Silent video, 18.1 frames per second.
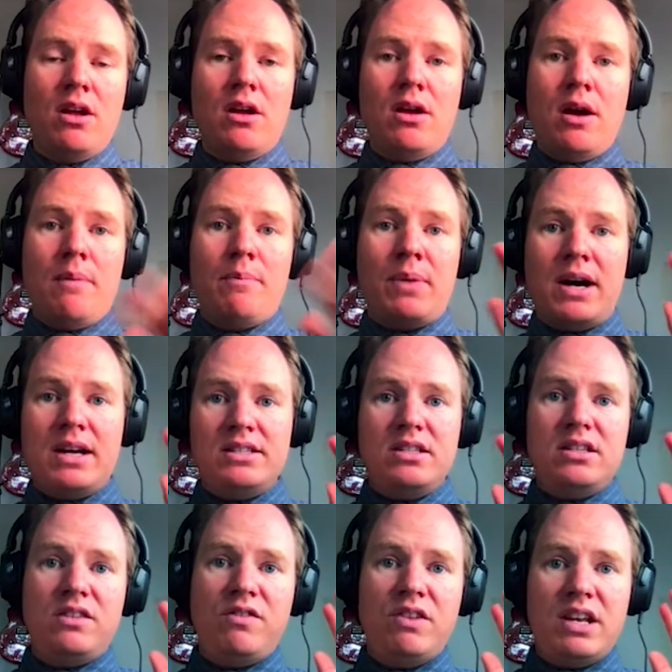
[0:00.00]
pause
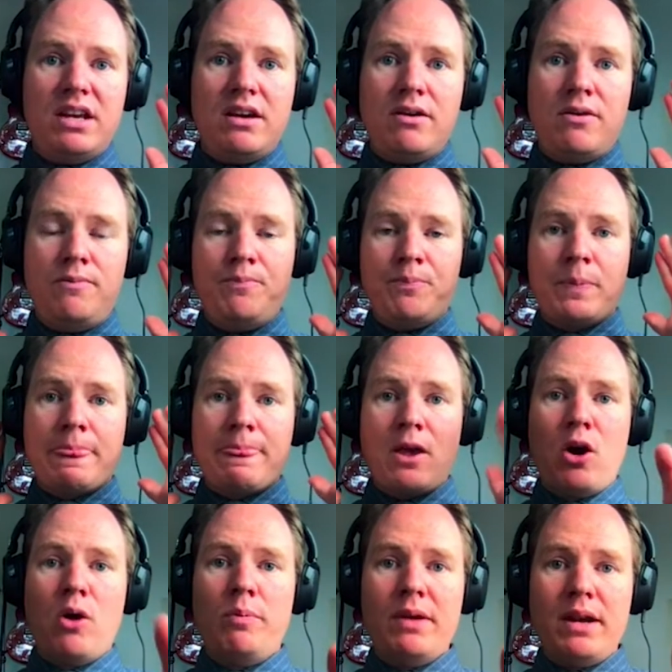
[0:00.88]
this video,
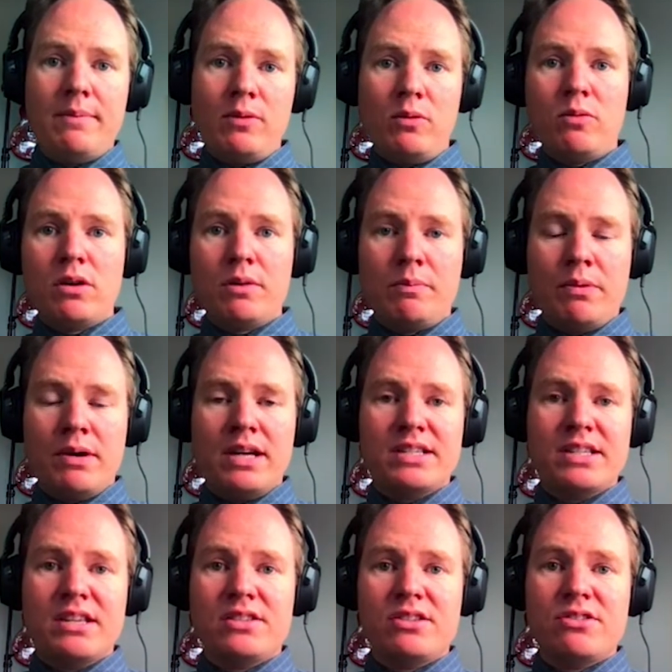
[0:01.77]
open up a word
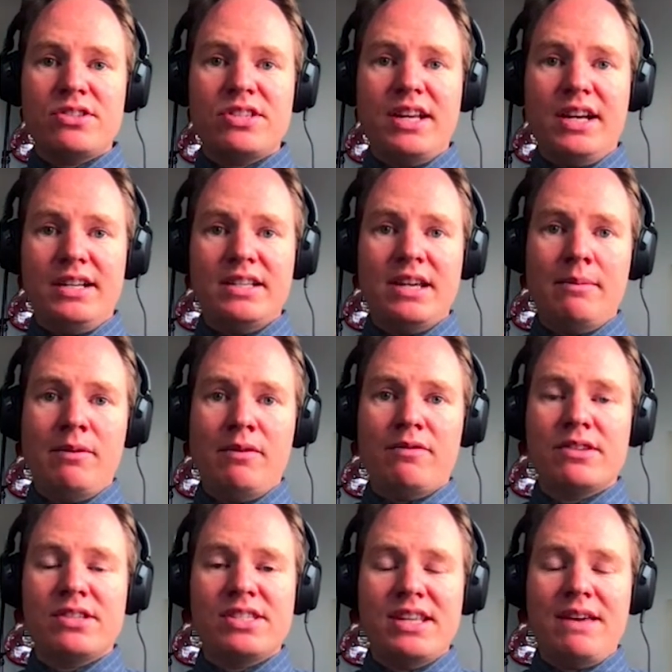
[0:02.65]
processor, set a timer for
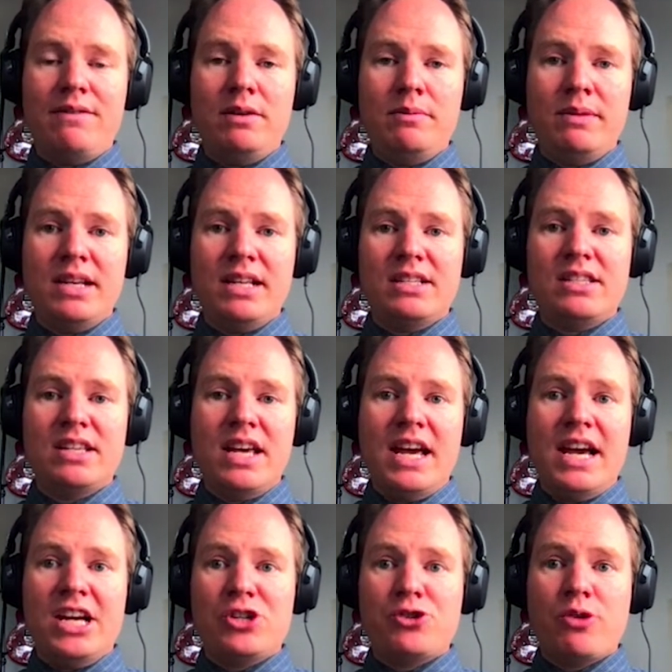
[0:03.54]
7 minutes,
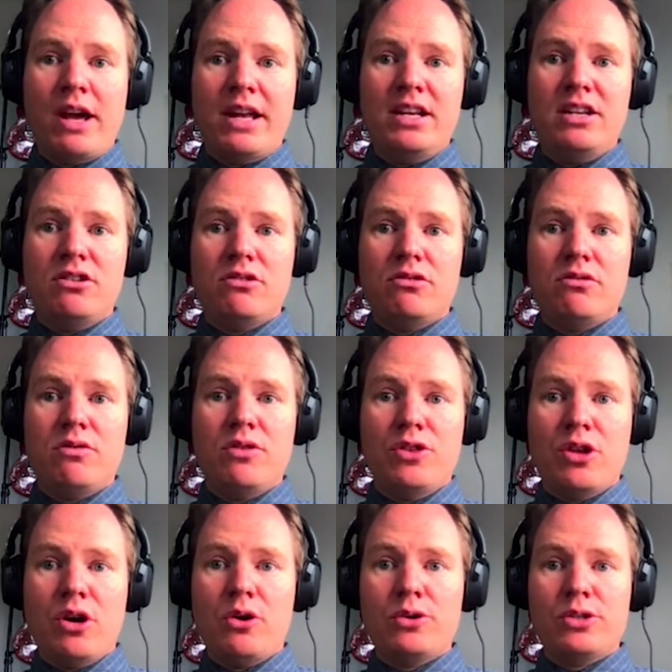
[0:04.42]
and try to do
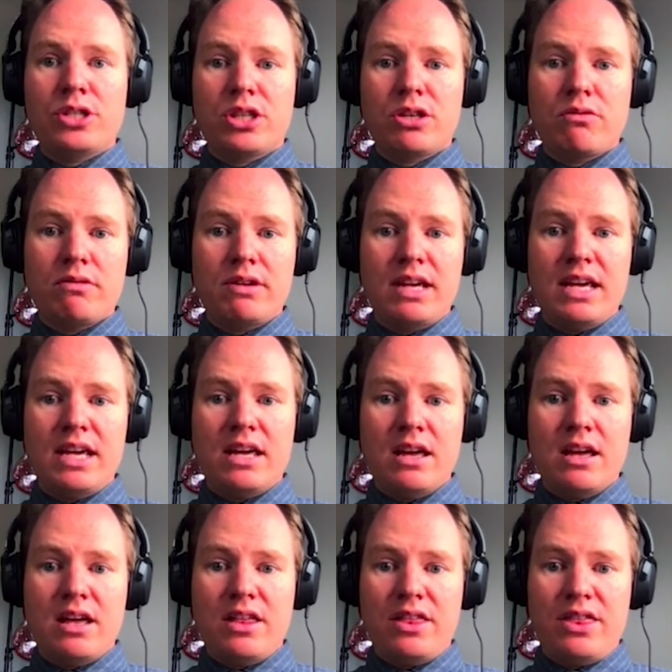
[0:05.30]
those three
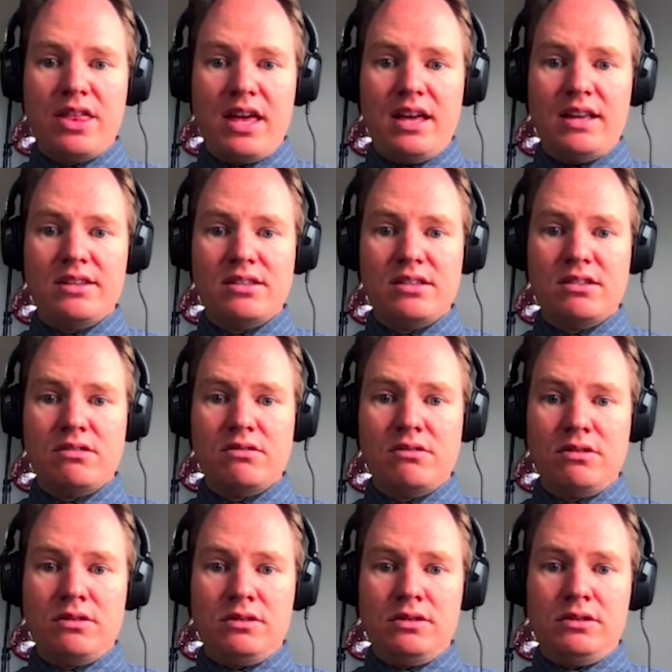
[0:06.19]
things
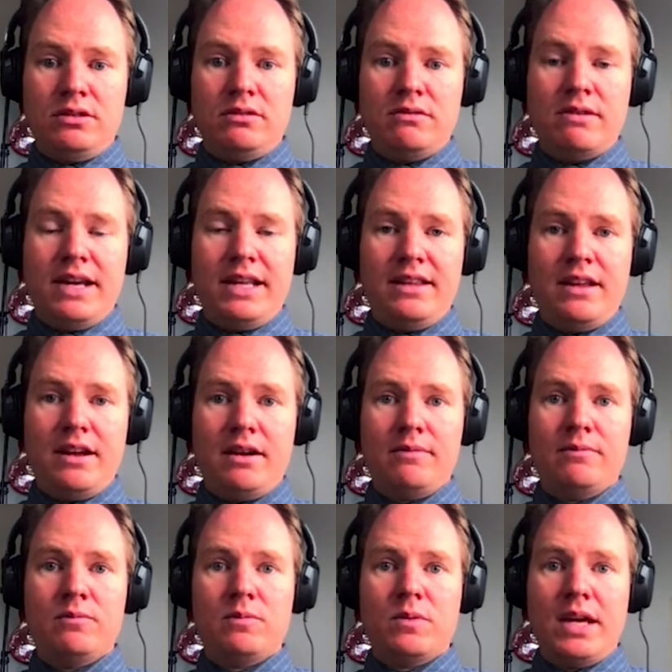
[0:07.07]
right there.
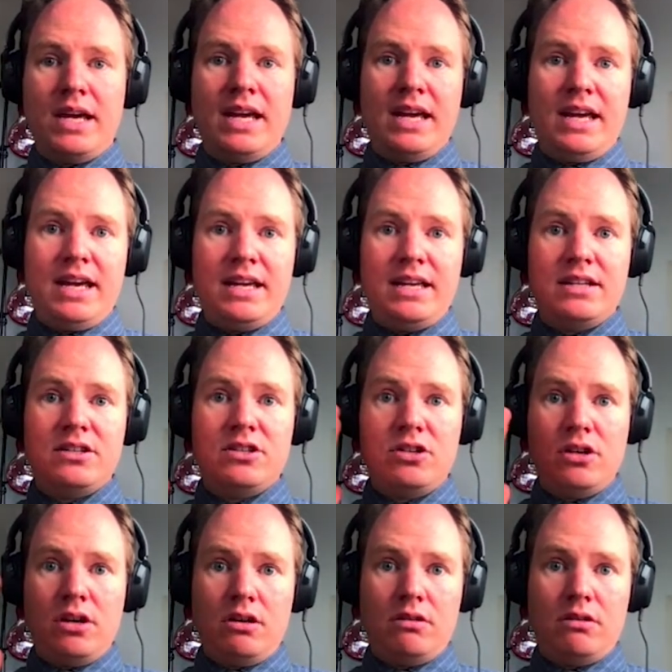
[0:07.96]
And go.